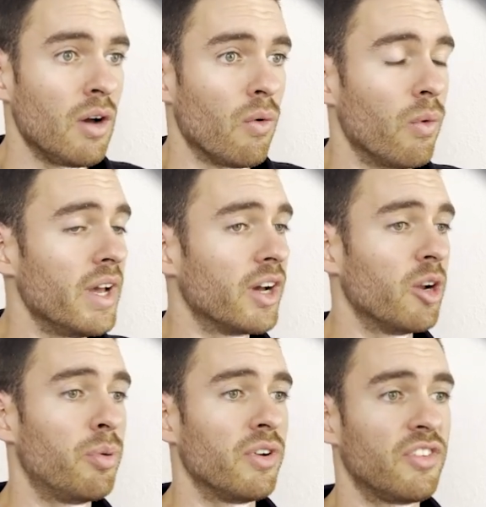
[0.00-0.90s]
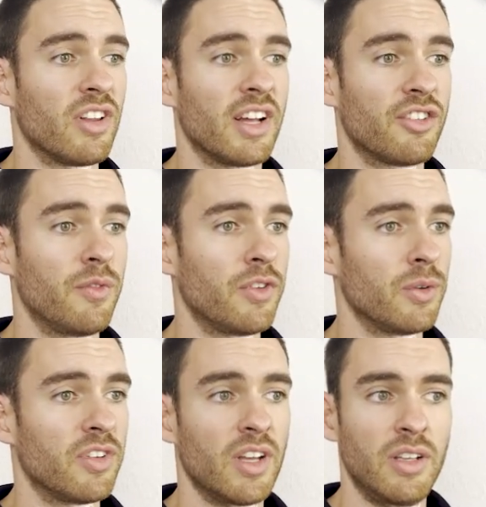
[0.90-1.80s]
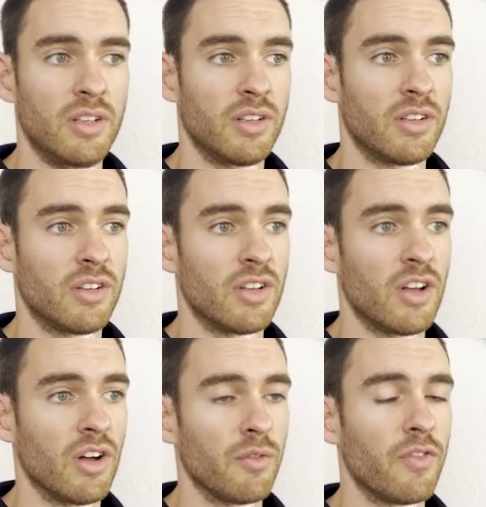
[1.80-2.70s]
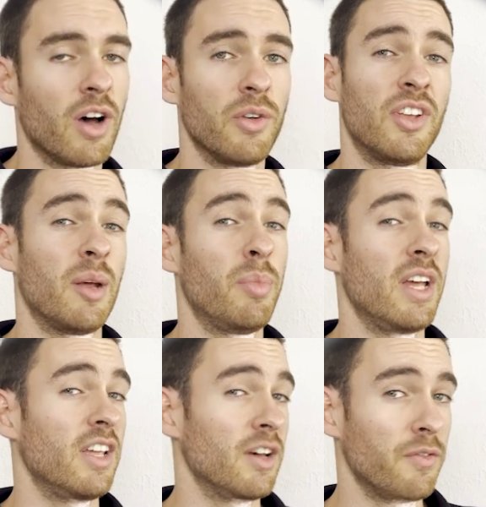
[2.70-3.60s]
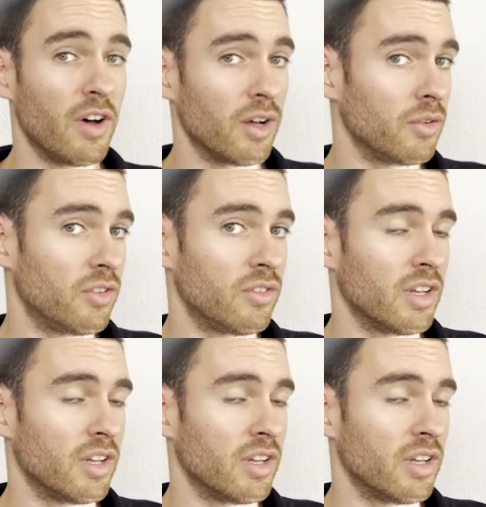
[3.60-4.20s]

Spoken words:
We're going to put a selection filter on files that are PDF files.